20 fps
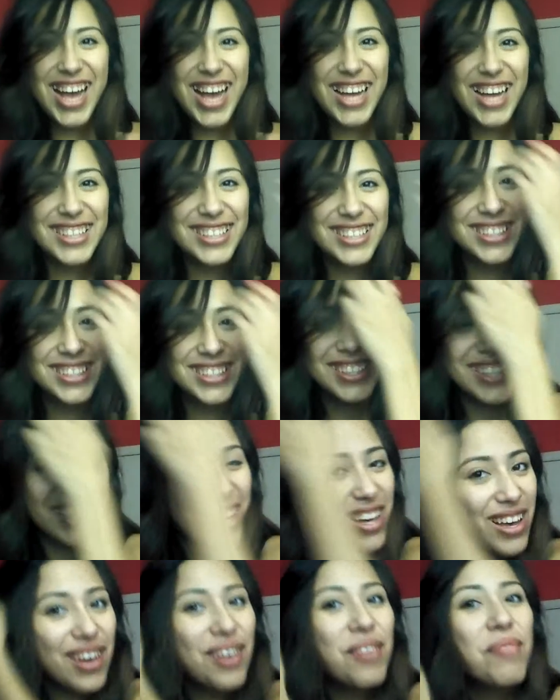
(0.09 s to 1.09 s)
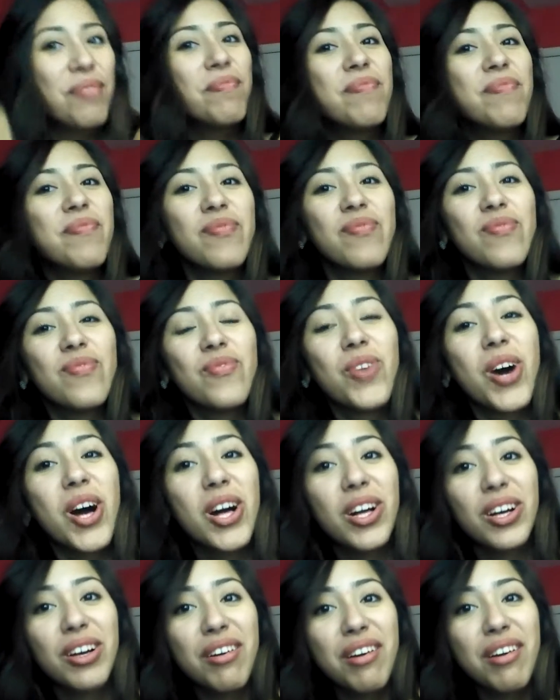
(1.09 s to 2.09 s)
Guys, um,
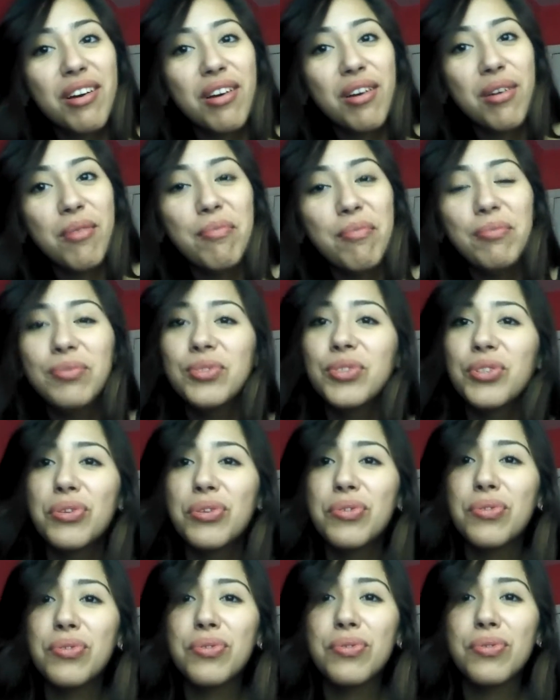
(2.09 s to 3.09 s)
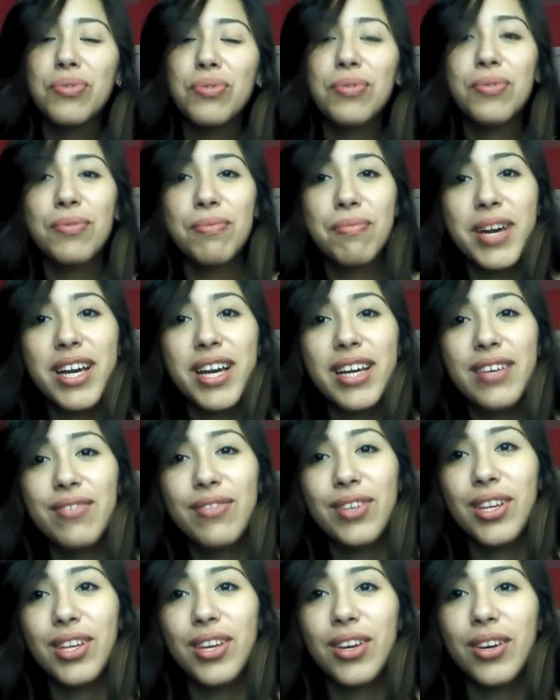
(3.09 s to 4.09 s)
welcome to my
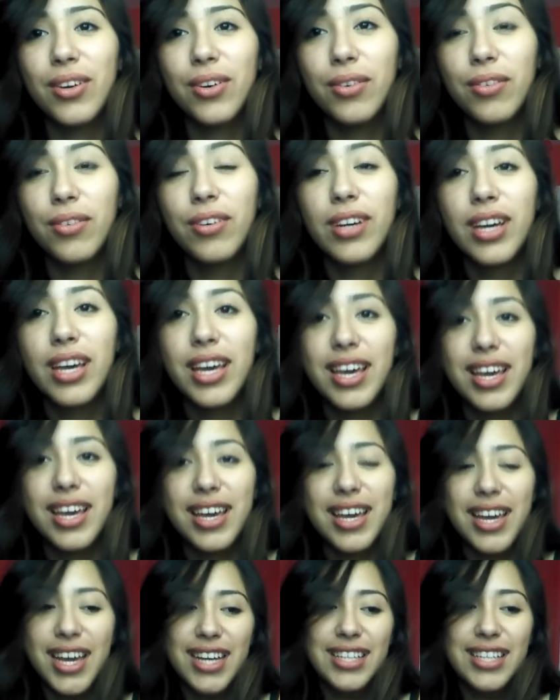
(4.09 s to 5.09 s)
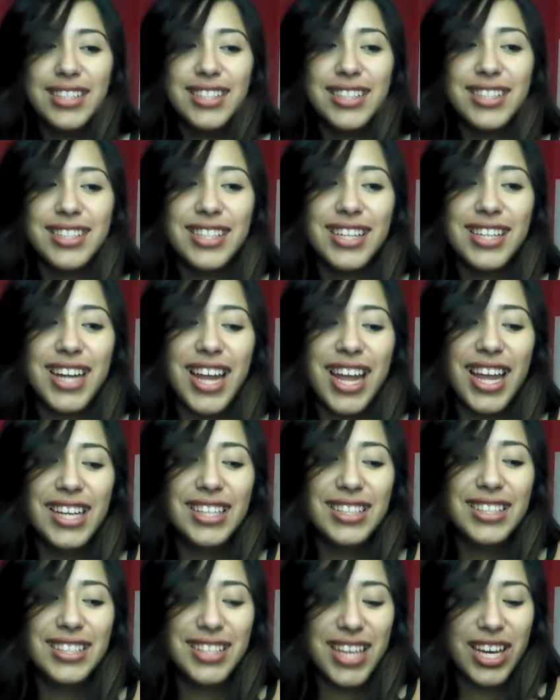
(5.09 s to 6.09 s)
video.
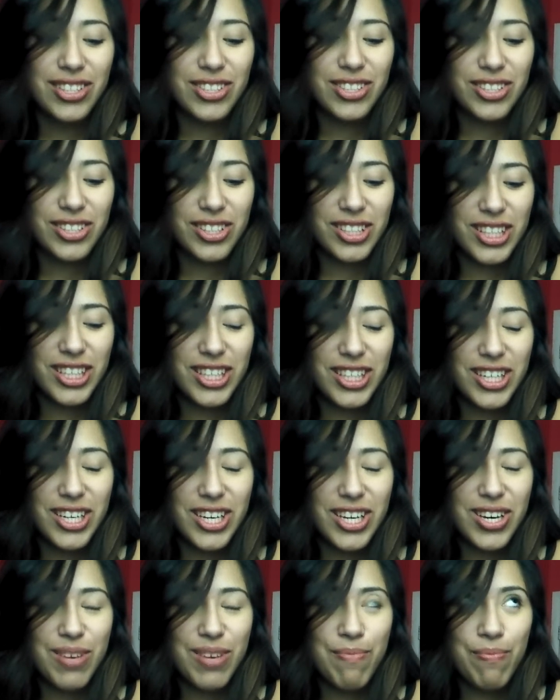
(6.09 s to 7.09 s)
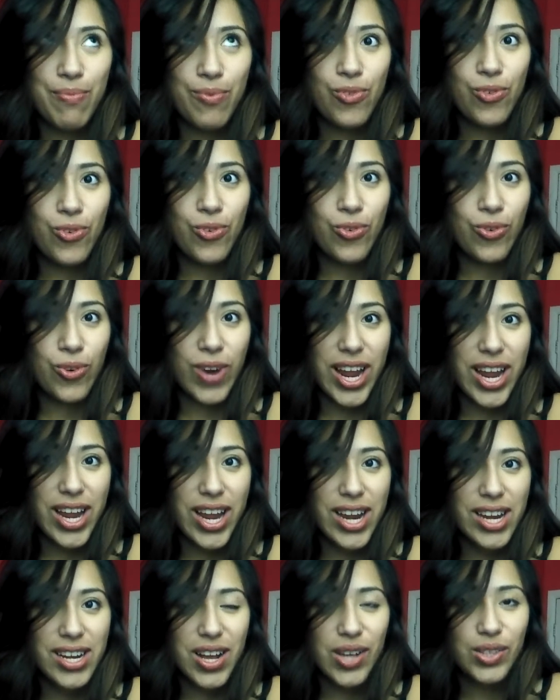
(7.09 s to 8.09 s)
Today is actually a
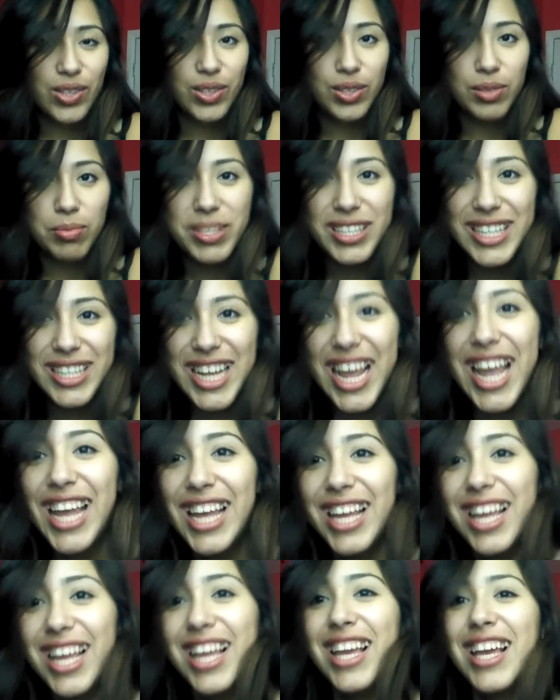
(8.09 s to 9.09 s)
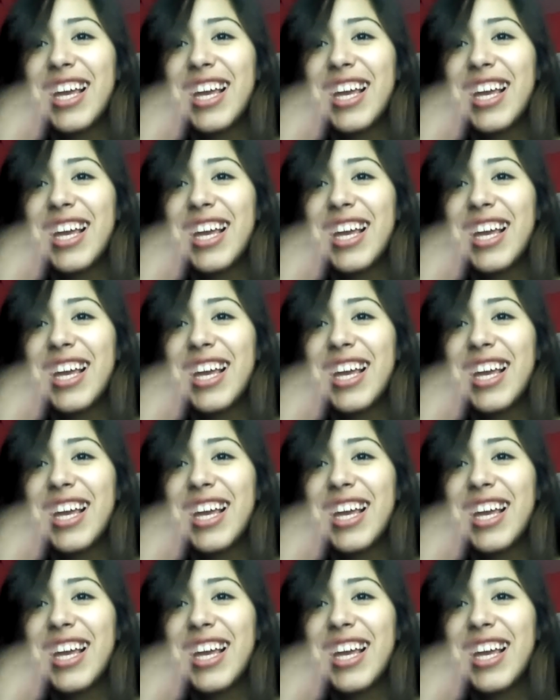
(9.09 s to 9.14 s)
great announcement day.